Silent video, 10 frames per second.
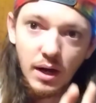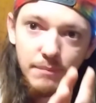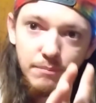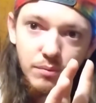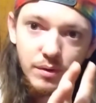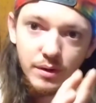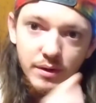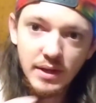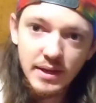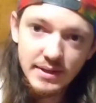upward,
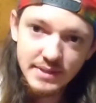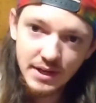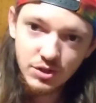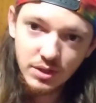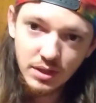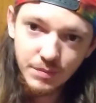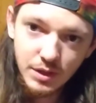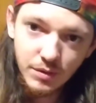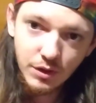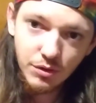it's actually going to be
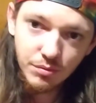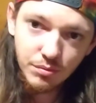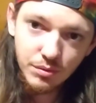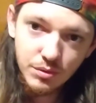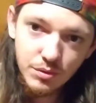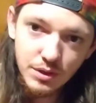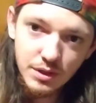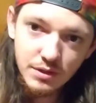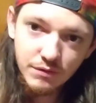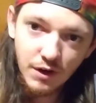going through
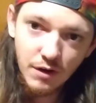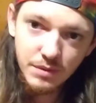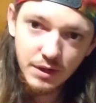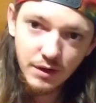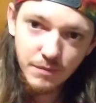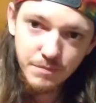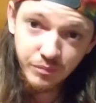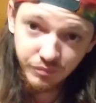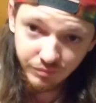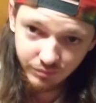this foam here,
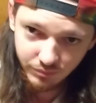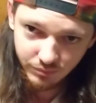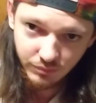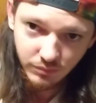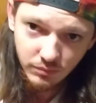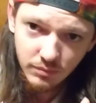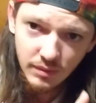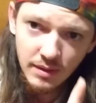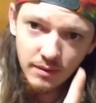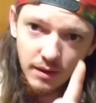
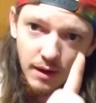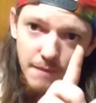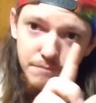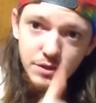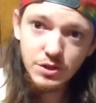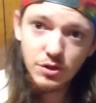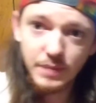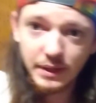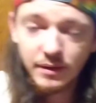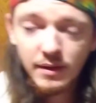up the
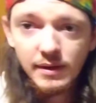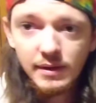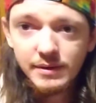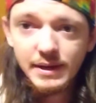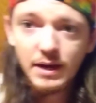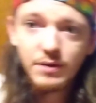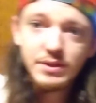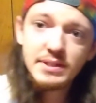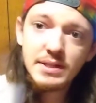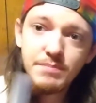tubing. Now
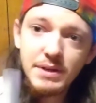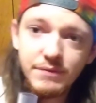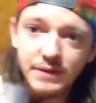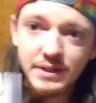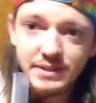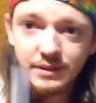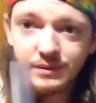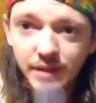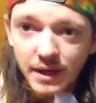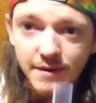this can benefit us in a
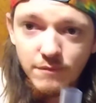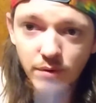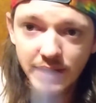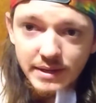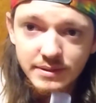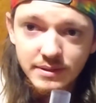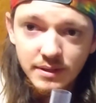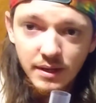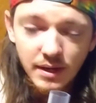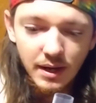lot of ways.
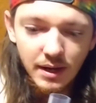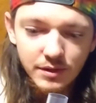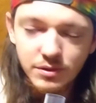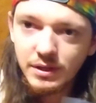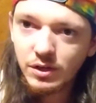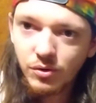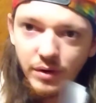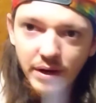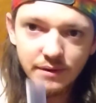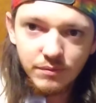You can get
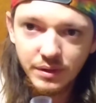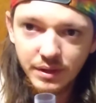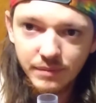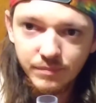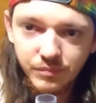creative with it.